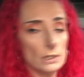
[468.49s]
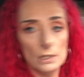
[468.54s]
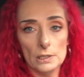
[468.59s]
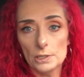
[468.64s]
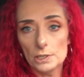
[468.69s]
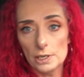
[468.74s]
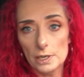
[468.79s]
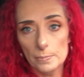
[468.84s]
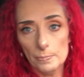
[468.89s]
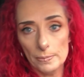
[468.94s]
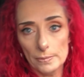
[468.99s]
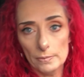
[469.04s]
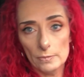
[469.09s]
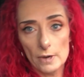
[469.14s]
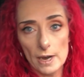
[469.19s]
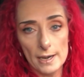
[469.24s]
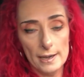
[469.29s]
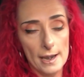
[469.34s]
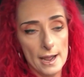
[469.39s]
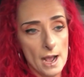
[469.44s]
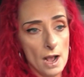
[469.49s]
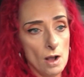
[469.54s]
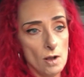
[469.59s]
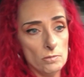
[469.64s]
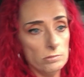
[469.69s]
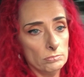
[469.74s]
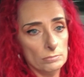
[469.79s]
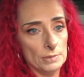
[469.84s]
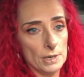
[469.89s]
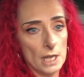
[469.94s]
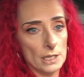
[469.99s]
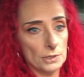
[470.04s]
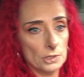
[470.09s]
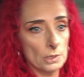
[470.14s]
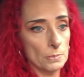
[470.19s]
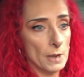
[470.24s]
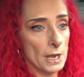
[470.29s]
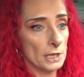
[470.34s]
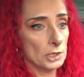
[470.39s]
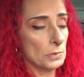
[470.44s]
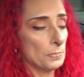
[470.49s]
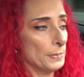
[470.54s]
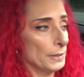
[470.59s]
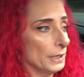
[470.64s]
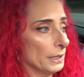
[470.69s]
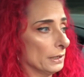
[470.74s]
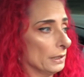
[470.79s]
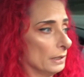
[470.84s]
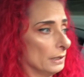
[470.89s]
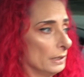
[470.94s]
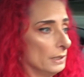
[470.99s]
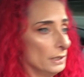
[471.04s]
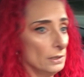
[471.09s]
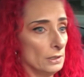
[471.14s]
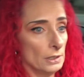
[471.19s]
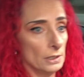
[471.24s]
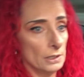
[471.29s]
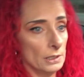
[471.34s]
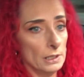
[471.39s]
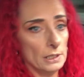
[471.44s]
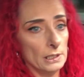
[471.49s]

The tip right now, not so much, but it,